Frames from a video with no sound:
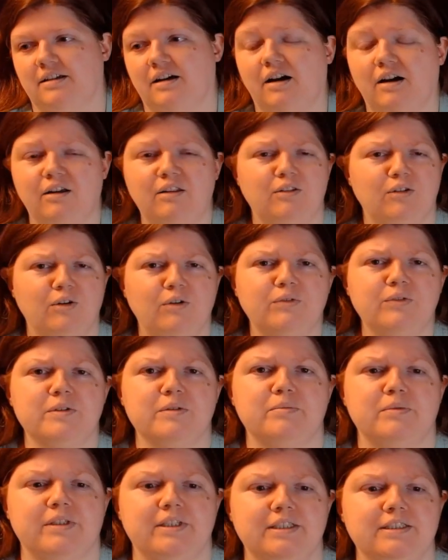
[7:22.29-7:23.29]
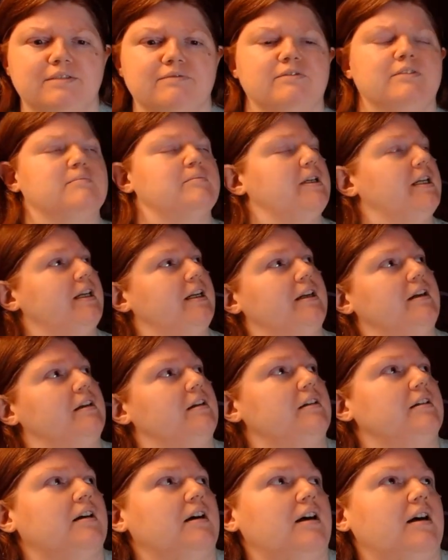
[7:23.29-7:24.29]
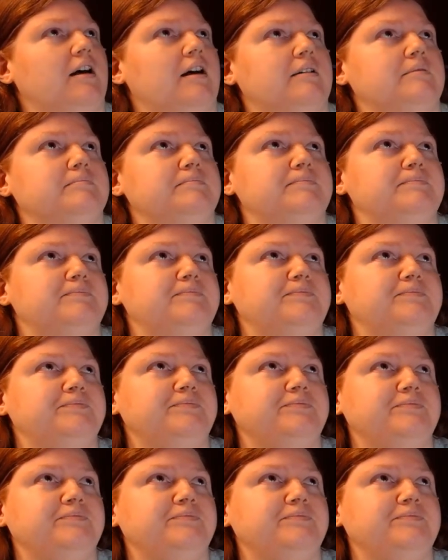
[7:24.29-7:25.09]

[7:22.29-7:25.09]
all over the place for me. Um,